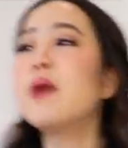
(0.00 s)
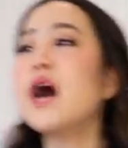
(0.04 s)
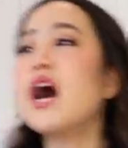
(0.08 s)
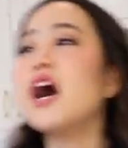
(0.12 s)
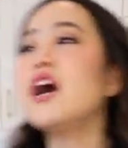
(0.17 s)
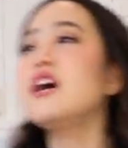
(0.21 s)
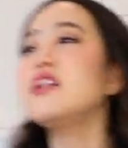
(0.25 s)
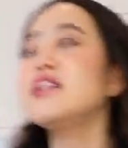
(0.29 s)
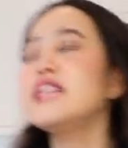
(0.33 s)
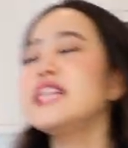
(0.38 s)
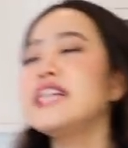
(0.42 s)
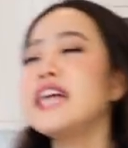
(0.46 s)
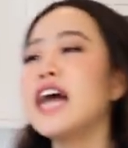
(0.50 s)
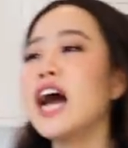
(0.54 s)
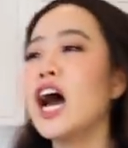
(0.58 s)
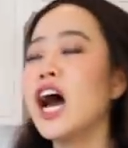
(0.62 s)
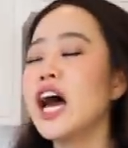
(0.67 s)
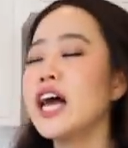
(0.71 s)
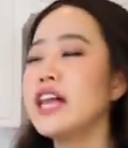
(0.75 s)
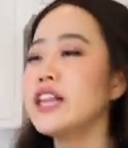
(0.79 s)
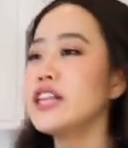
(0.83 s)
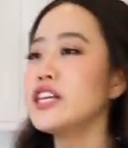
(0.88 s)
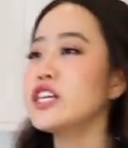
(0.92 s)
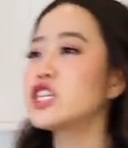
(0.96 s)

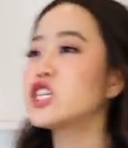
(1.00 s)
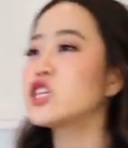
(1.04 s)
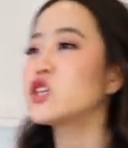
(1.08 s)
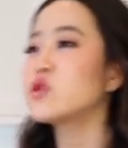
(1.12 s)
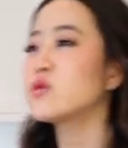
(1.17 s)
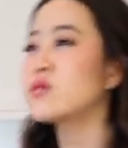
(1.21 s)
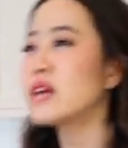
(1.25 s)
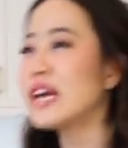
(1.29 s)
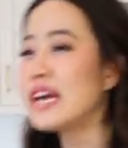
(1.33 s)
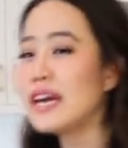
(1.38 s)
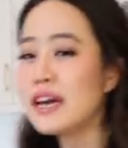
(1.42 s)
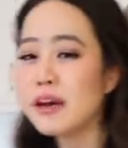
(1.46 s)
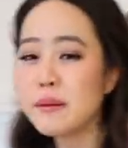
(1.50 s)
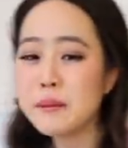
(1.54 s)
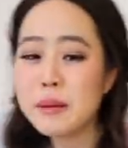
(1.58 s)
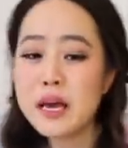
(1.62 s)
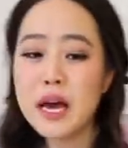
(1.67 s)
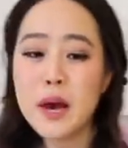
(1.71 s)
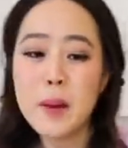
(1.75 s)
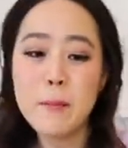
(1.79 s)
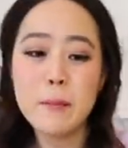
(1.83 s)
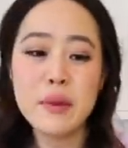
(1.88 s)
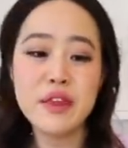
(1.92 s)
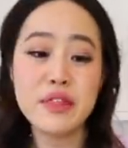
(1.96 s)
polyallegram,
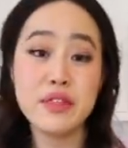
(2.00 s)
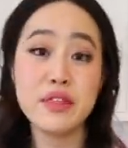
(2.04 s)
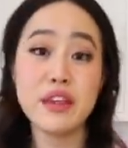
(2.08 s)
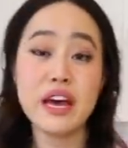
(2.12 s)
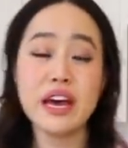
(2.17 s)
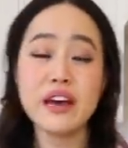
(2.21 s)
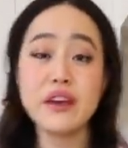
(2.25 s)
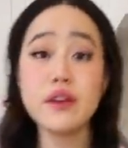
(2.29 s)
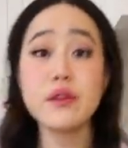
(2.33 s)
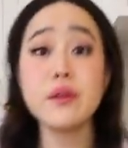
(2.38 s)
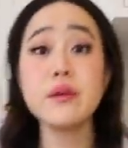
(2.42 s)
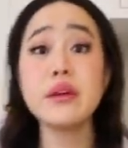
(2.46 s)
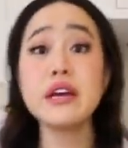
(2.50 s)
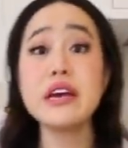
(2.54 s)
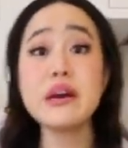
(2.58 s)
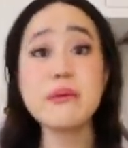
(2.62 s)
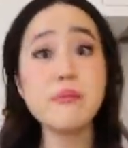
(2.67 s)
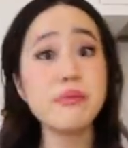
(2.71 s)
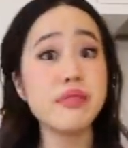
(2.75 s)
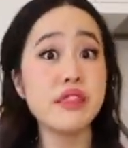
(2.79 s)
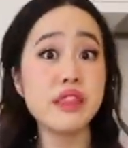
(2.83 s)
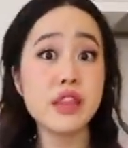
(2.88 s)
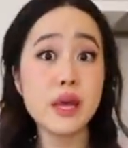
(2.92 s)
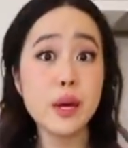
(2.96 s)

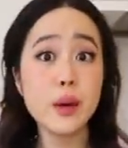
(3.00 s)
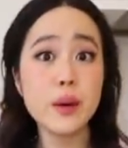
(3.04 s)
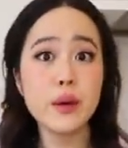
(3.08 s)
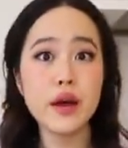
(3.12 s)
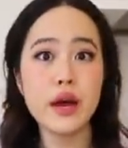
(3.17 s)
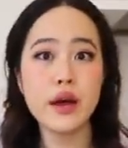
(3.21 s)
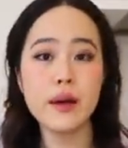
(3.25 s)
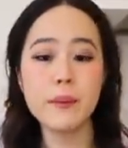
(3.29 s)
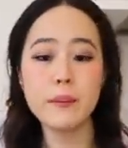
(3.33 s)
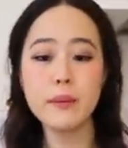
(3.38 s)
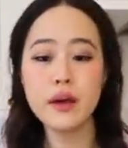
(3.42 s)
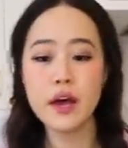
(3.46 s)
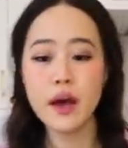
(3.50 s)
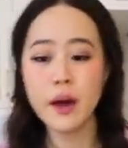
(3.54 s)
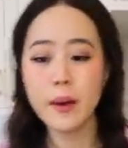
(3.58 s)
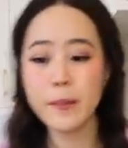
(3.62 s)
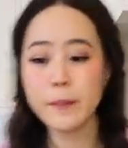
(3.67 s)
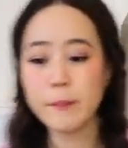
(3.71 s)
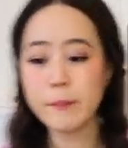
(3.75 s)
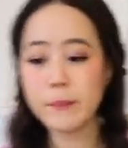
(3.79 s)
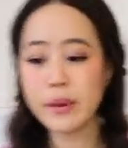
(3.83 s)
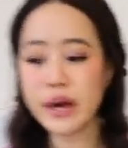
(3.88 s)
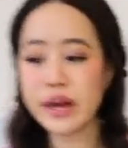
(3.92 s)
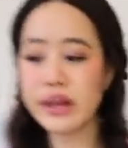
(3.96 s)
Pythagorean theorem,
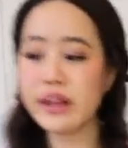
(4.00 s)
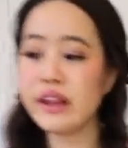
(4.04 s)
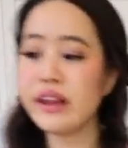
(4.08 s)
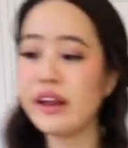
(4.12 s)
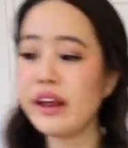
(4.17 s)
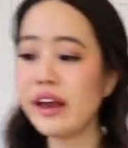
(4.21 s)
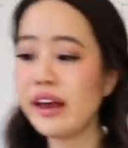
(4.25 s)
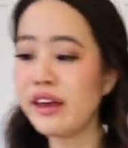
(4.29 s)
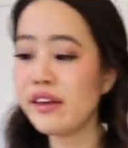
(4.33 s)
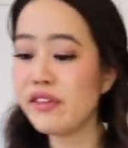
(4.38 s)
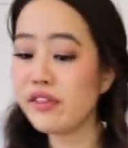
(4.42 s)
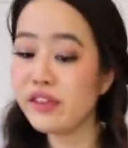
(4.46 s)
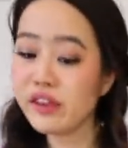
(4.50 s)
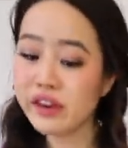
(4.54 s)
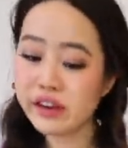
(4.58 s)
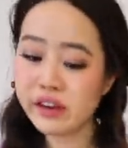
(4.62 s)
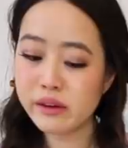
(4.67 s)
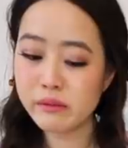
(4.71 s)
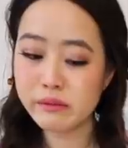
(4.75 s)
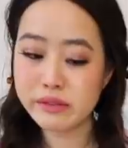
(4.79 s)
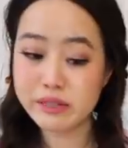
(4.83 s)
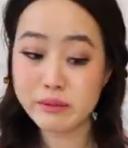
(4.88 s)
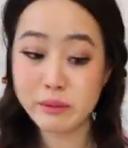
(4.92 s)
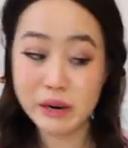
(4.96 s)
but I
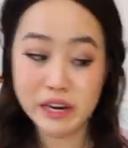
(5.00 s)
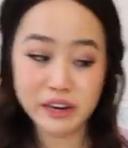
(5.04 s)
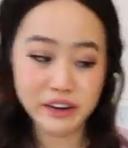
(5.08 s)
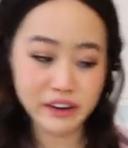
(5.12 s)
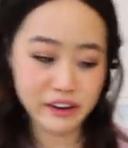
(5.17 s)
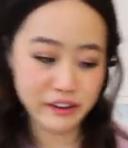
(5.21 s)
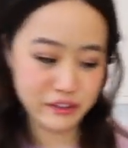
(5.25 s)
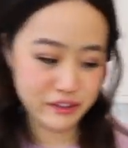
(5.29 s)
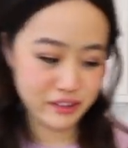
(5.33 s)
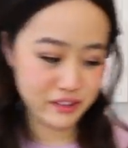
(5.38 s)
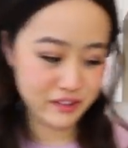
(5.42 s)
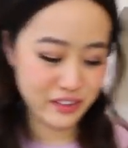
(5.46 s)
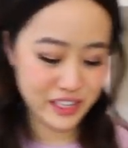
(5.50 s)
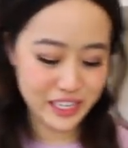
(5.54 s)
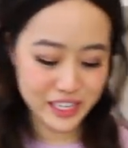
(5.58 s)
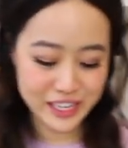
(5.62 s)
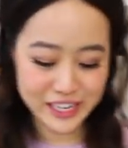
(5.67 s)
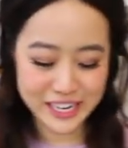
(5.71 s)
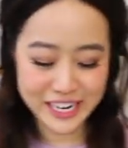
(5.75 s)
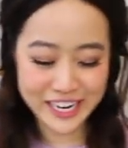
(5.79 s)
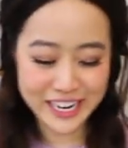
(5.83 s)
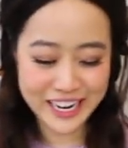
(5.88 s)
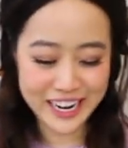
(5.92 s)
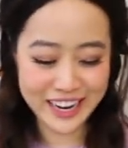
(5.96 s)
think I'm smart enough to
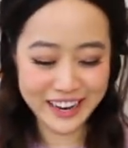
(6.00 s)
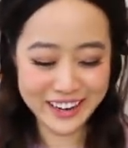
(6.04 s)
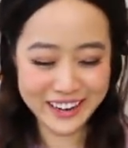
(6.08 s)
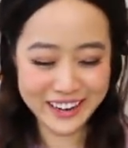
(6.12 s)
figure it